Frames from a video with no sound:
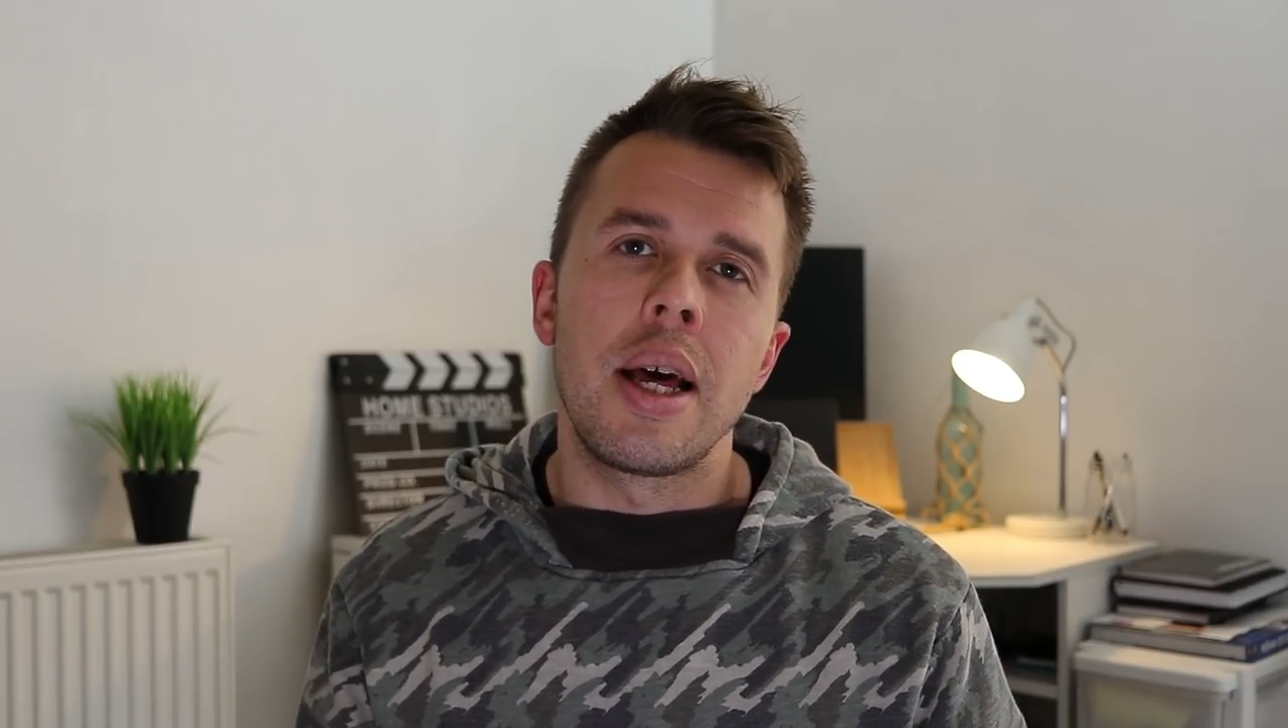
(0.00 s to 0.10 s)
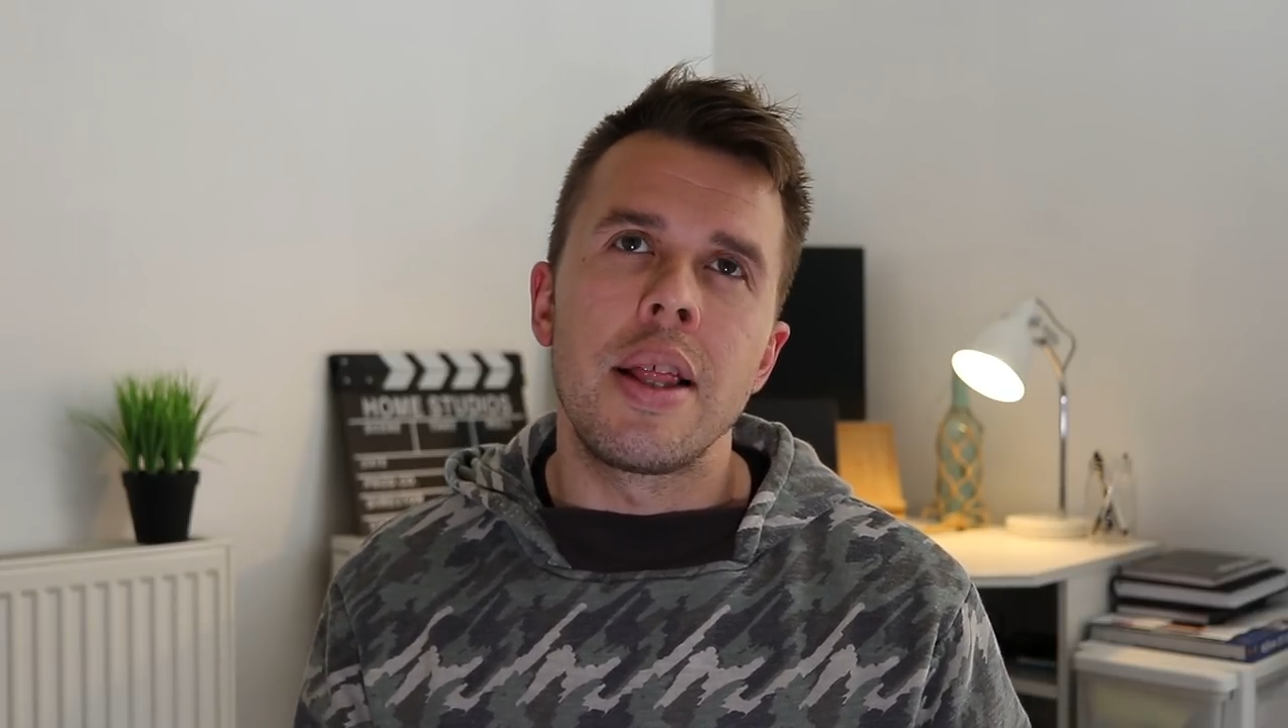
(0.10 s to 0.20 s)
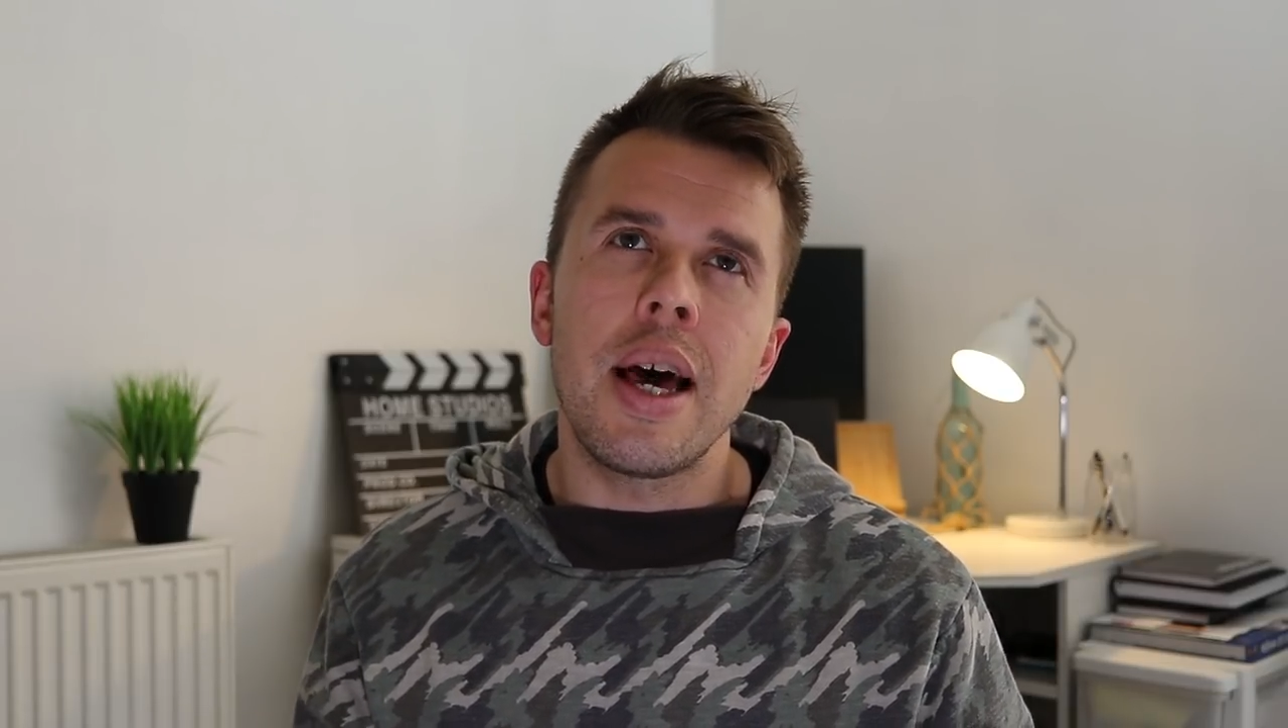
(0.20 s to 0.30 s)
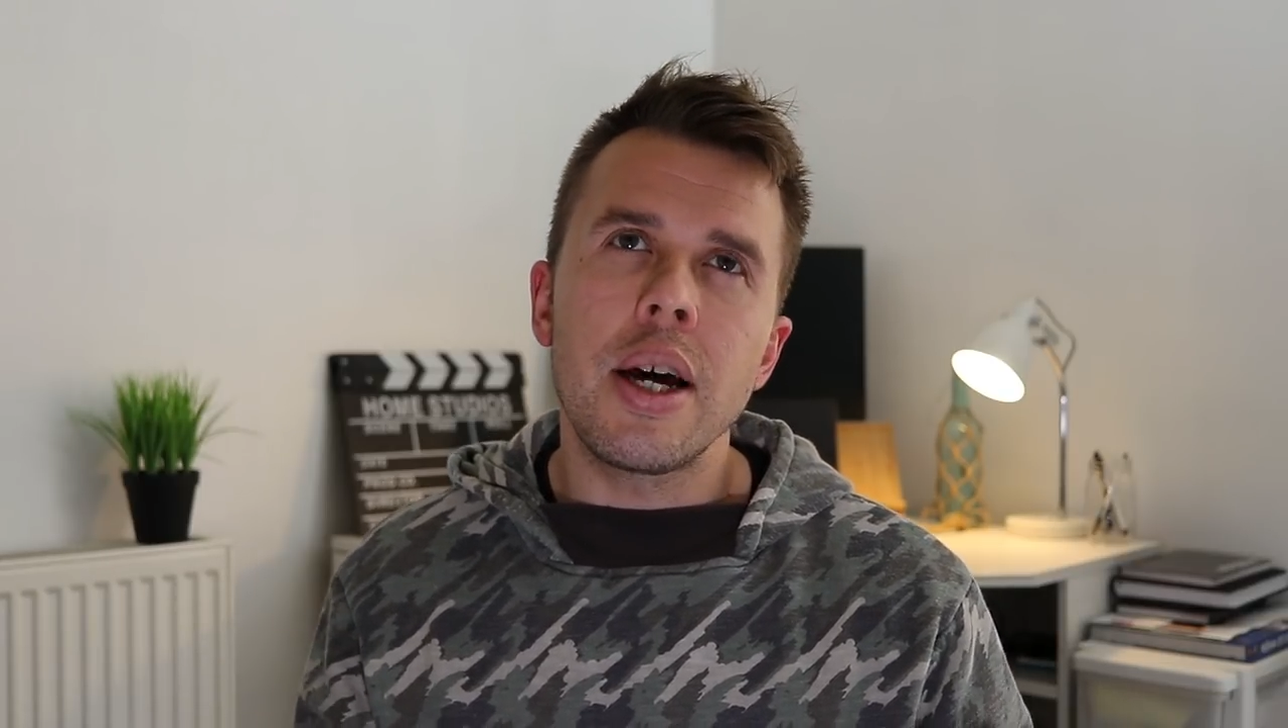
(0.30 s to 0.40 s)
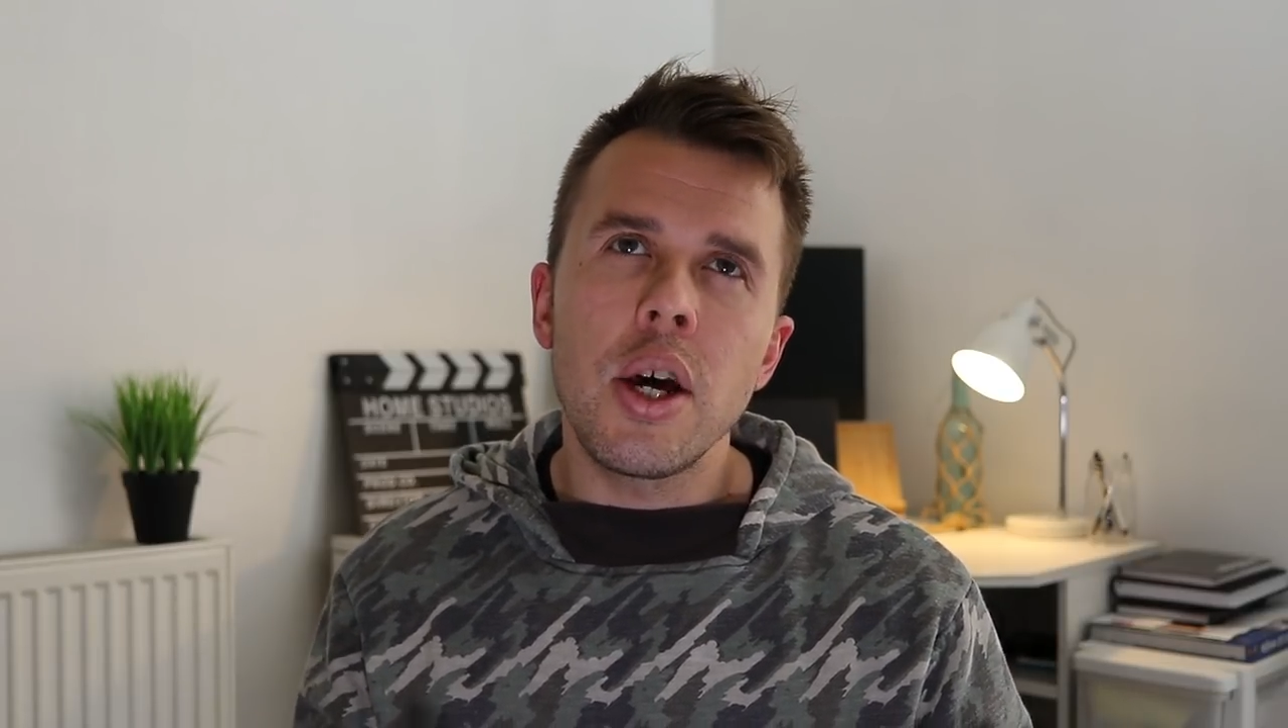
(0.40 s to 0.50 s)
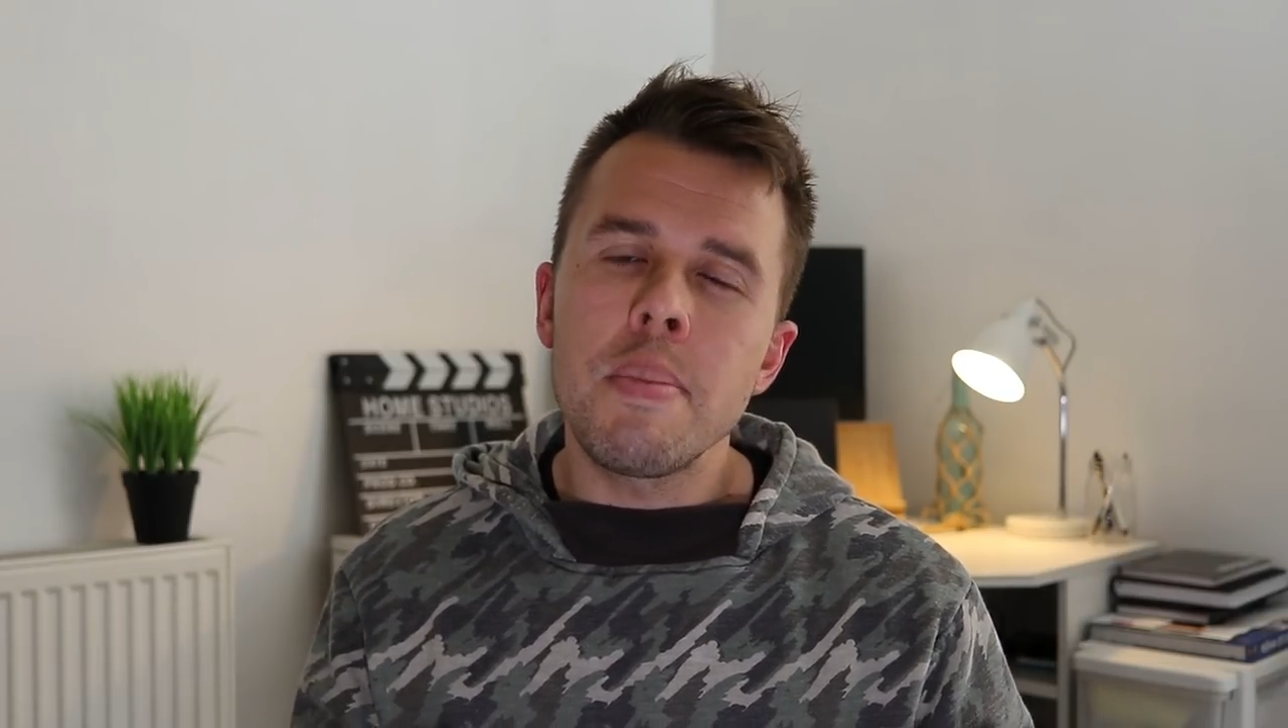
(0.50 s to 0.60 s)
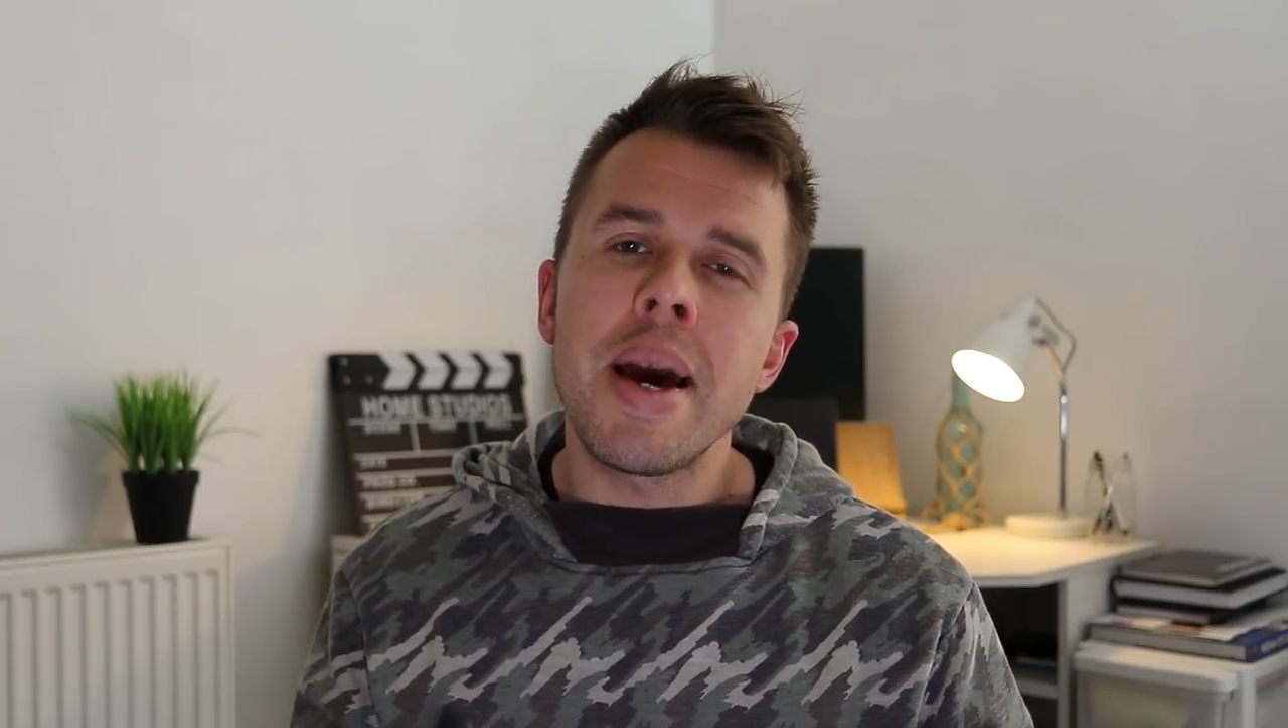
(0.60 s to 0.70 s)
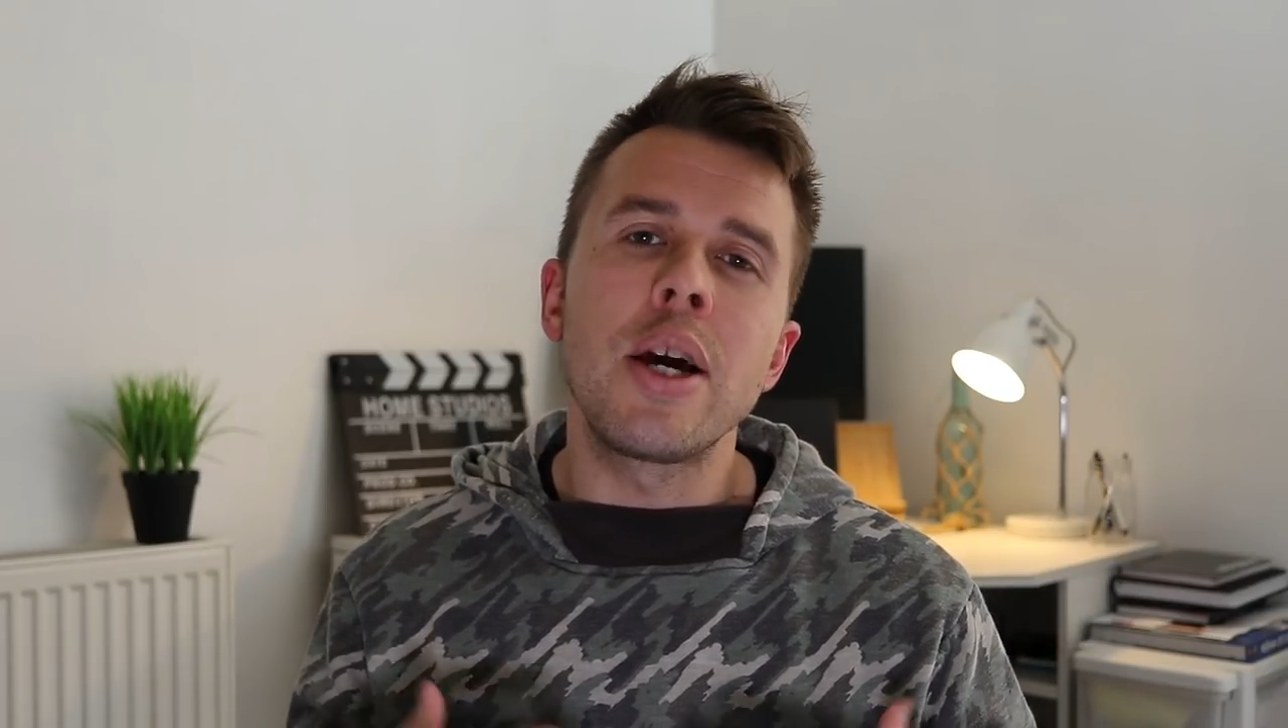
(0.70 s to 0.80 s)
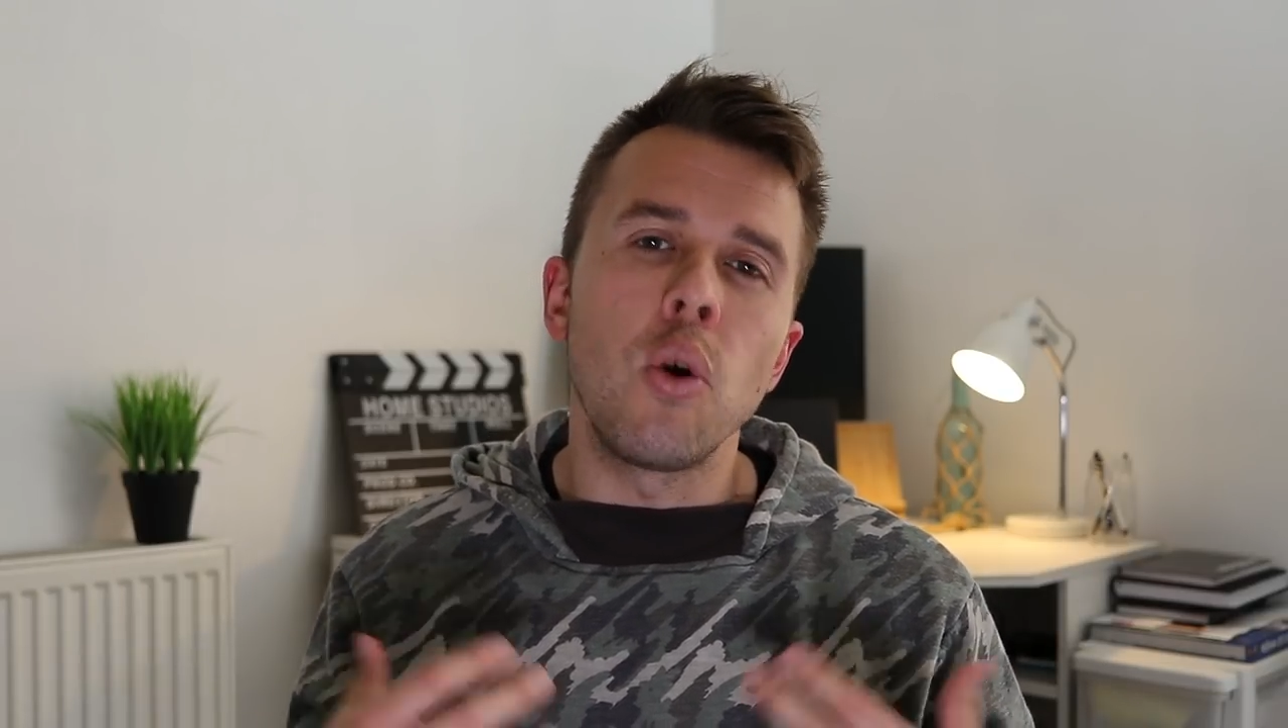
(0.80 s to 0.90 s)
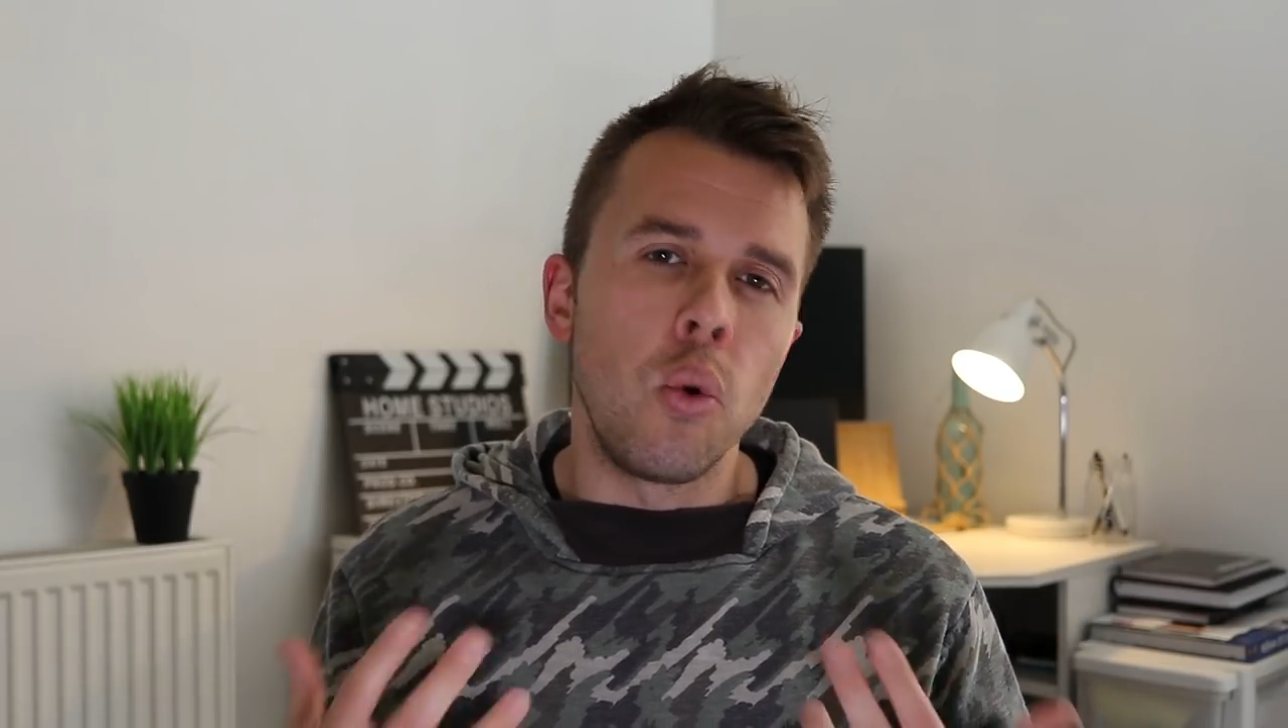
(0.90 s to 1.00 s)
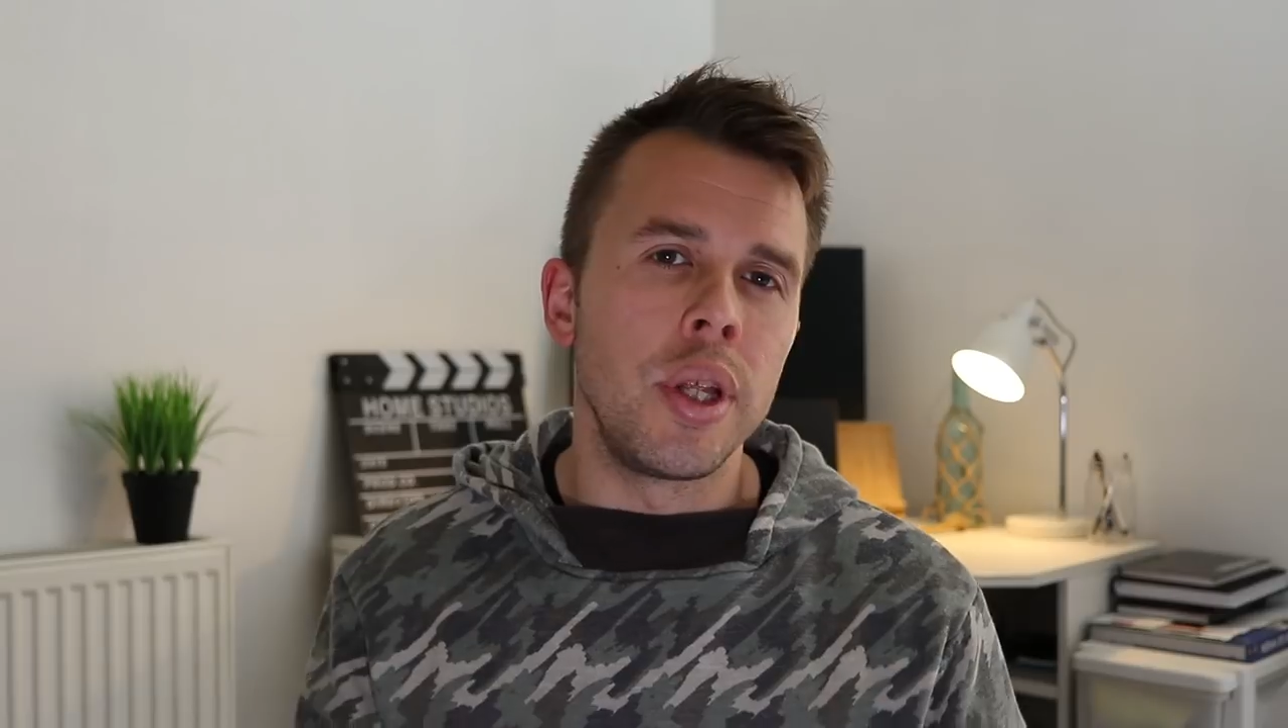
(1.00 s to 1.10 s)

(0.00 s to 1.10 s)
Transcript: that are going to make all